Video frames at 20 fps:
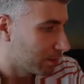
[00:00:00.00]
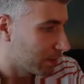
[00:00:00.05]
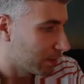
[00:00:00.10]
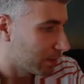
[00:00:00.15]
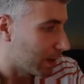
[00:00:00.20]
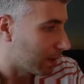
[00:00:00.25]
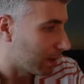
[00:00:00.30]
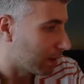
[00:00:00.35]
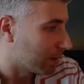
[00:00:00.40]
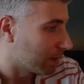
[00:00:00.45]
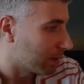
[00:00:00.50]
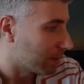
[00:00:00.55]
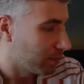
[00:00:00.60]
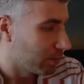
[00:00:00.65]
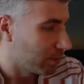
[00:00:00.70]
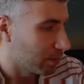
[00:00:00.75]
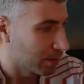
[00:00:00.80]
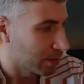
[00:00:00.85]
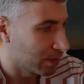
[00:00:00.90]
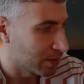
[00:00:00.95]
like if
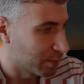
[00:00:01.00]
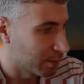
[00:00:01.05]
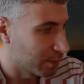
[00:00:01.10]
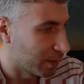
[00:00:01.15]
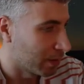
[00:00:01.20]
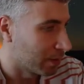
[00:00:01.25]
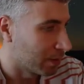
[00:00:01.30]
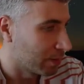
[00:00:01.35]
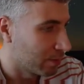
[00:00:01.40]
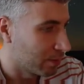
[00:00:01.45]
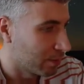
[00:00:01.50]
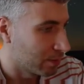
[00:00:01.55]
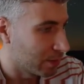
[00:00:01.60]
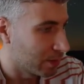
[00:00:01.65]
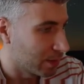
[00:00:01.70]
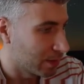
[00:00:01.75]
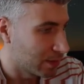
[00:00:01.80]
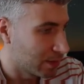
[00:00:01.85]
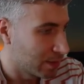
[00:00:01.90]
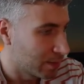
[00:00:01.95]
you're in Spring
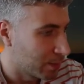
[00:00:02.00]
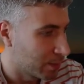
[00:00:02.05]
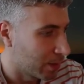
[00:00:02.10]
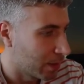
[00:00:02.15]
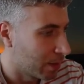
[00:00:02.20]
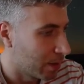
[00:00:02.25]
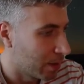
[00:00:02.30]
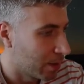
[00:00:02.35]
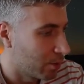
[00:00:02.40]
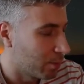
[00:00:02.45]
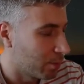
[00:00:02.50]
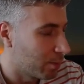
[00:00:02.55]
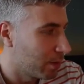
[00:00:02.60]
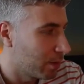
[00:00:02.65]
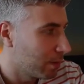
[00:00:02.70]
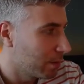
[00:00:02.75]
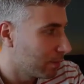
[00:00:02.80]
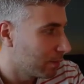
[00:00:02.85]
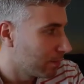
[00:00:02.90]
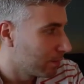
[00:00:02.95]
context, Spring
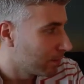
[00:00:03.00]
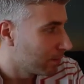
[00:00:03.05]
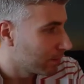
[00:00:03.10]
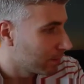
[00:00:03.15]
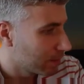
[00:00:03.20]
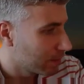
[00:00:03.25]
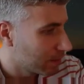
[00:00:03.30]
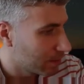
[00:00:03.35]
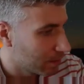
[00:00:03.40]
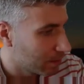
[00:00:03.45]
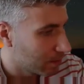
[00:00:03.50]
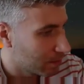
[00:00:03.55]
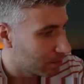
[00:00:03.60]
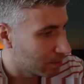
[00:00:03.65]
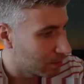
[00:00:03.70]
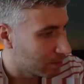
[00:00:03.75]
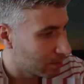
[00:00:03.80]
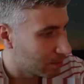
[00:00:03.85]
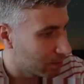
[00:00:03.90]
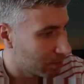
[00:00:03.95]
AOP.
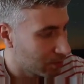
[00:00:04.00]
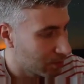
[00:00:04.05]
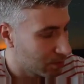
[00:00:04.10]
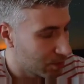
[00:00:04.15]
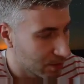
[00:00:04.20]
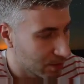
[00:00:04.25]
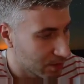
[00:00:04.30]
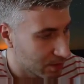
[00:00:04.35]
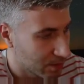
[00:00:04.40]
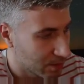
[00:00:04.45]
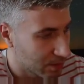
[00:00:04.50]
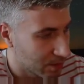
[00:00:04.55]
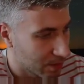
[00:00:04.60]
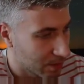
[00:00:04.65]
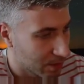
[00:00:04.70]
So you just